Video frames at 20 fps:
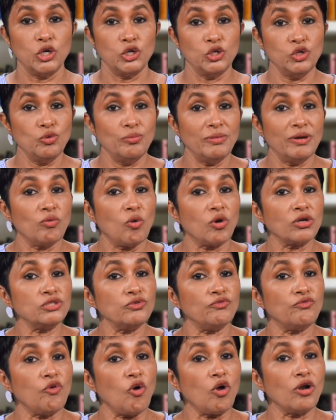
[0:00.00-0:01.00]
You may want
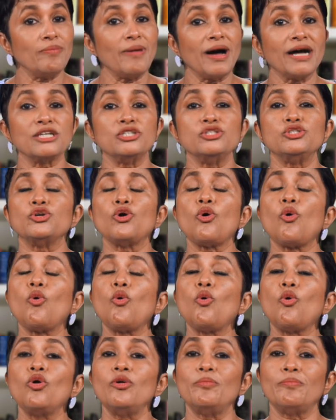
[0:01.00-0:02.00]
to fall back into your
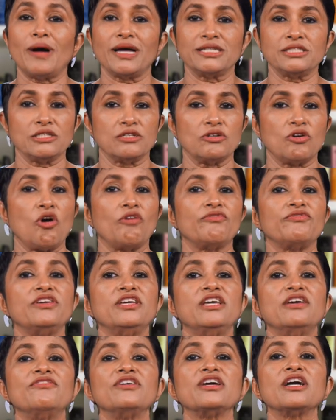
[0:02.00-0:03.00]
old pattern of
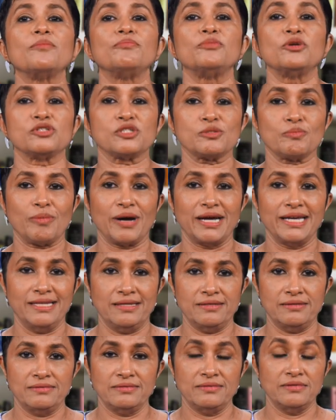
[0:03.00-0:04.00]
giving up your
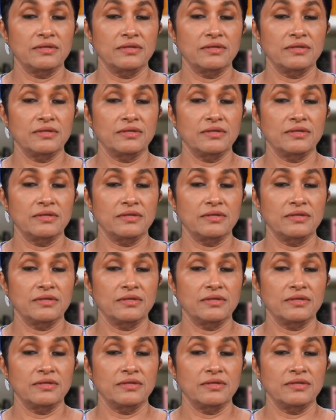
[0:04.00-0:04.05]
spine.